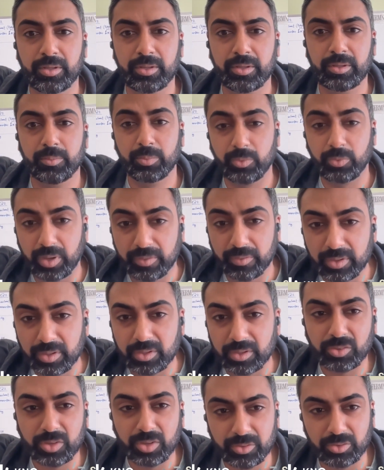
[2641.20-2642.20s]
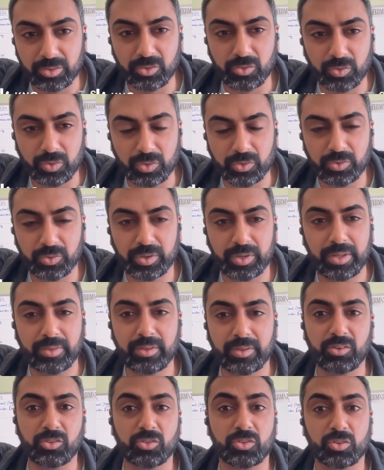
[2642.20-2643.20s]
But we have an exogenous force right now
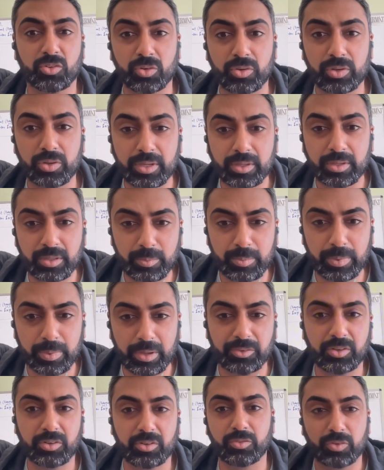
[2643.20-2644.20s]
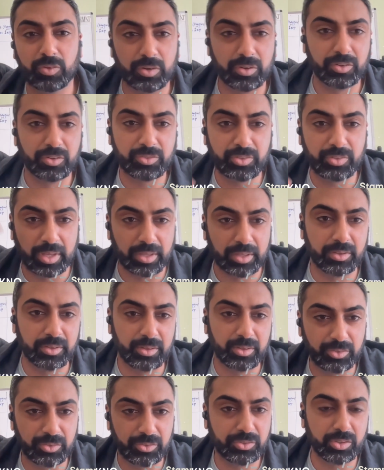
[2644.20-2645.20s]
that has created budget for
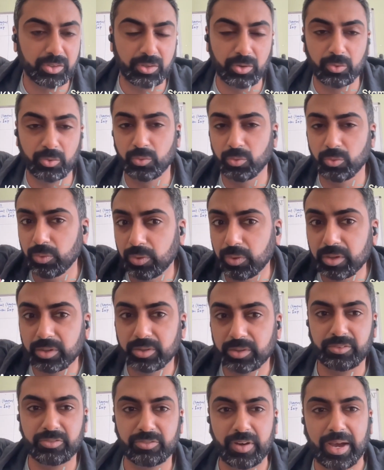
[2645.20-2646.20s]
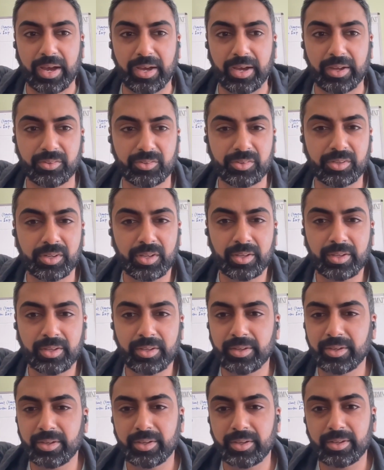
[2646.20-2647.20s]
cycles to go really fast.
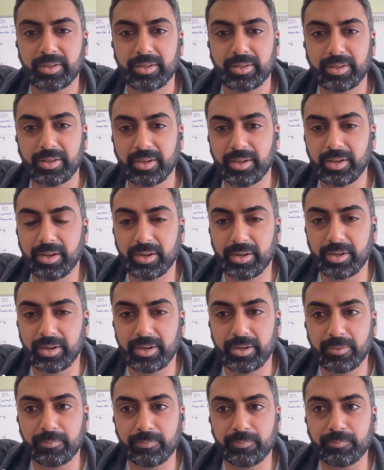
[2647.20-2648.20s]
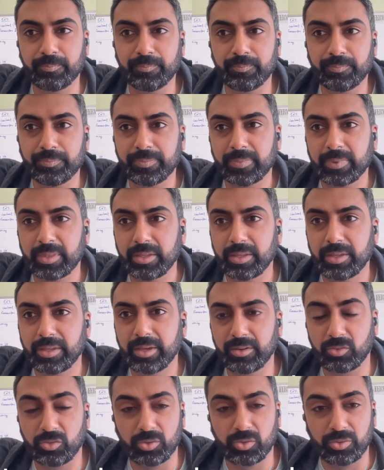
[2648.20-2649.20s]

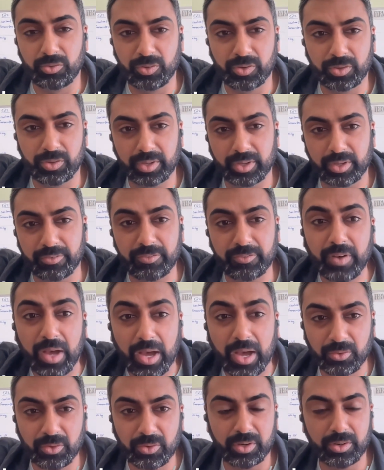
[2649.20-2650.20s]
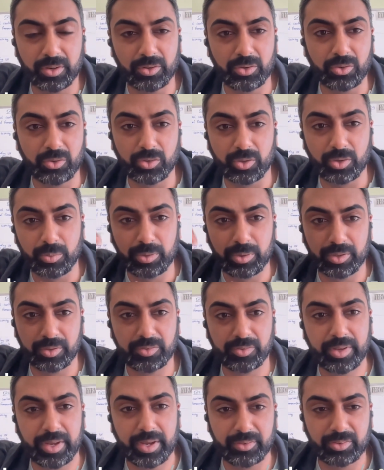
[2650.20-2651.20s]
And so if you're like a founder who's going to build a
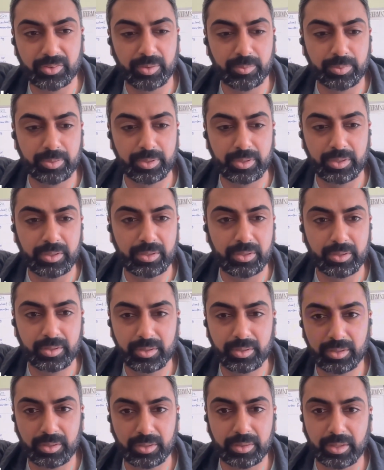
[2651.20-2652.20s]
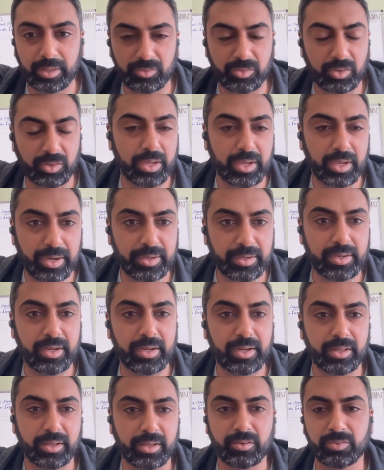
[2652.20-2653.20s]
SaaS company that's AI
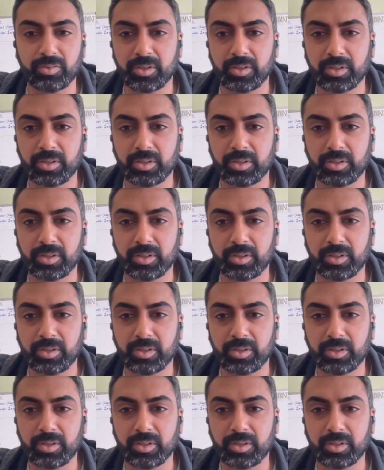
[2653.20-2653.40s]
native,